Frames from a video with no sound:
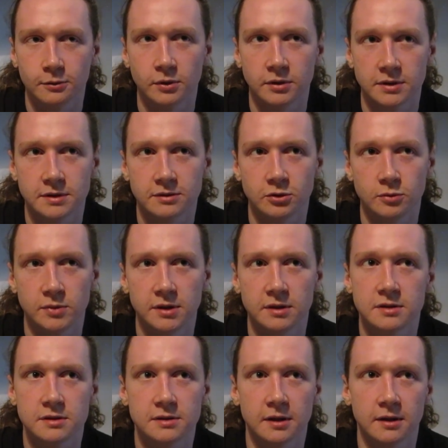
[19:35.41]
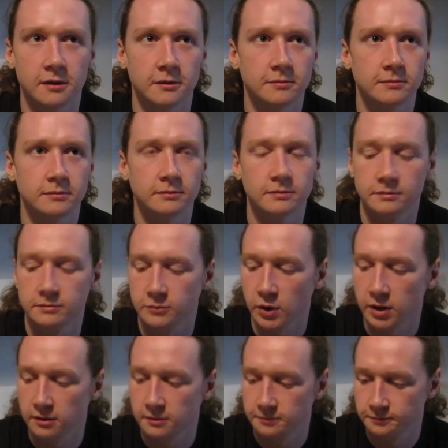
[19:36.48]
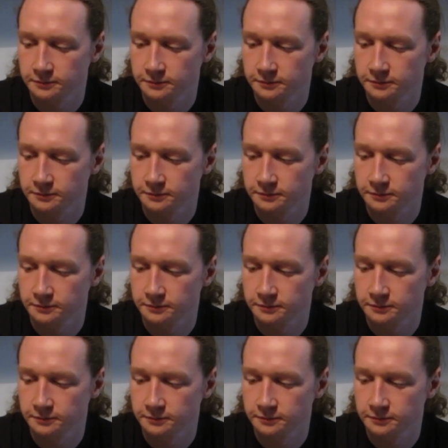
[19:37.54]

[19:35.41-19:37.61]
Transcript: which to me is well.